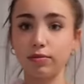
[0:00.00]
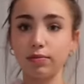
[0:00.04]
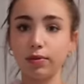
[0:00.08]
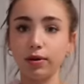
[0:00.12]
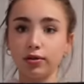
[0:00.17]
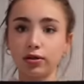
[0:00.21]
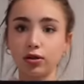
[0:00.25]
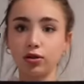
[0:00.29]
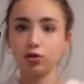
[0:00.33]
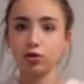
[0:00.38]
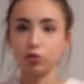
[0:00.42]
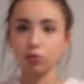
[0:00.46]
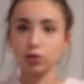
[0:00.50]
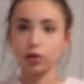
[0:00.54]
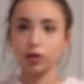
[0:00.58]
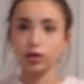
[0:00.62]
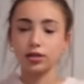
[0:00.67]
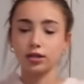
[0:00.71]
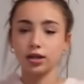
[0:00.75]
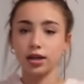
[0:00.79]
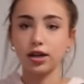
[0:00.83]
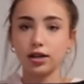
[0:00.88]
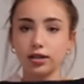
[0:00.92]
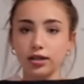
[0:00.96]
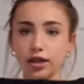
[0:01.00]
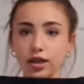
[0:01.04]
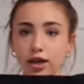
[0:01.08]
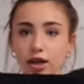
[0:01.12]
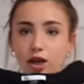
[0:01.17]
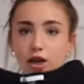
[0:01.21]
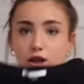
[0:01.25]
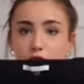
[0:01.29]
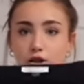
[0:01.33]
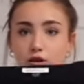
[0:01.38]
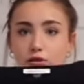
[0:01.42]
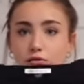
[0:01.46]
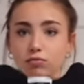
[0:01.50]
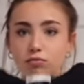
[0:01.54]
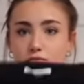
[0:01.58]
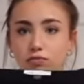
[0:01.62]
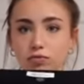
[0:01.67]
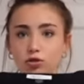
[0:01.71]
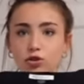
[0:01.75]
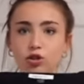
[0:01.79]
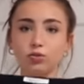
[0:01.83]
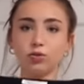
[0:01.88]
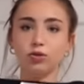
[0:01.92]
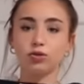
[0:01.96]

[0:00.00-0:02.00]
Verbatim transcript: built-in shorts and it's like super